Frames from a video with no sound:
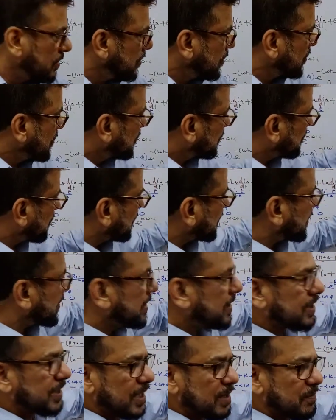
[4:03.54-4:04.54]
So
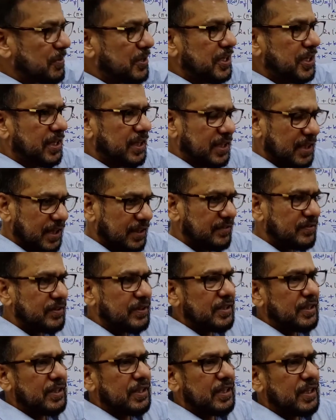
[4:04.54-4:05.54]
E can be taken as
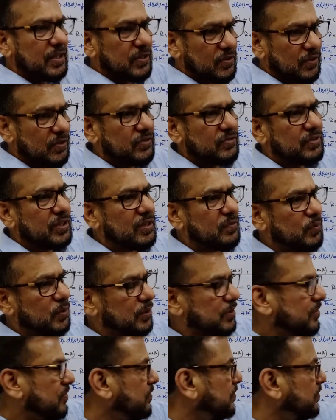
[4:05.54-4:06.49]
a constant voltage